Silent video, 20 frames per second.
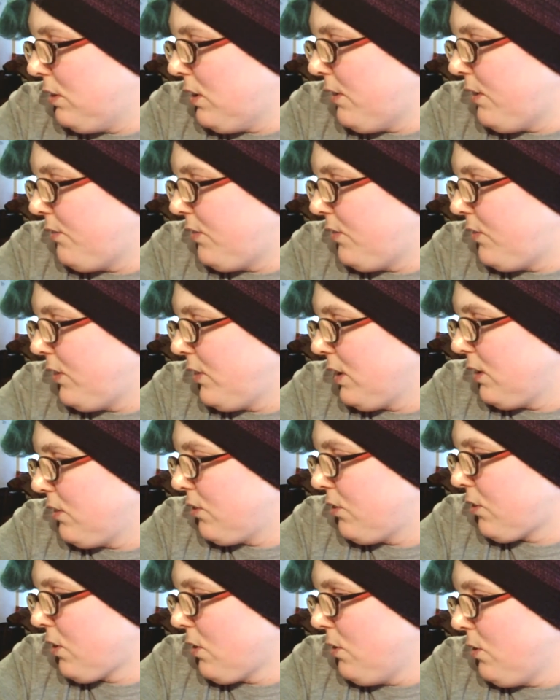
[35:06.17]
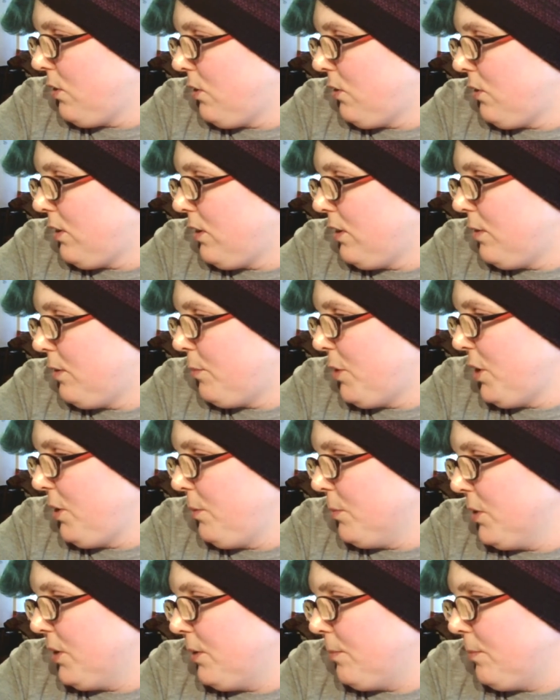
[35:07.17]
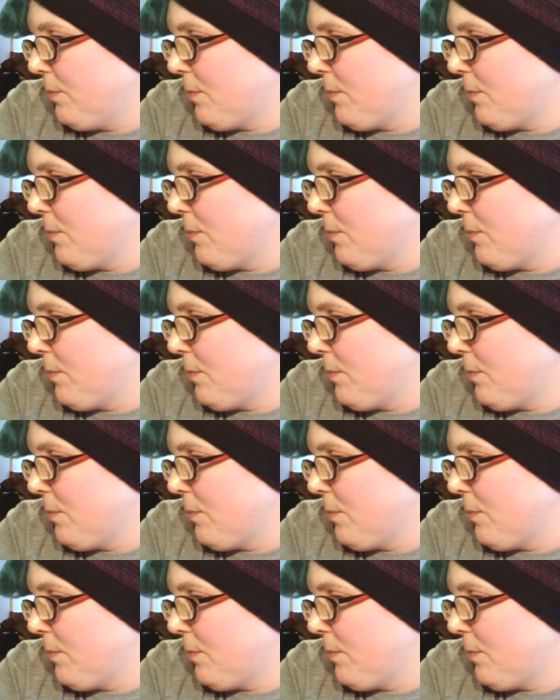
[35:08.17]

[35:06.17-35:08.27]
everything that's going on at the moment.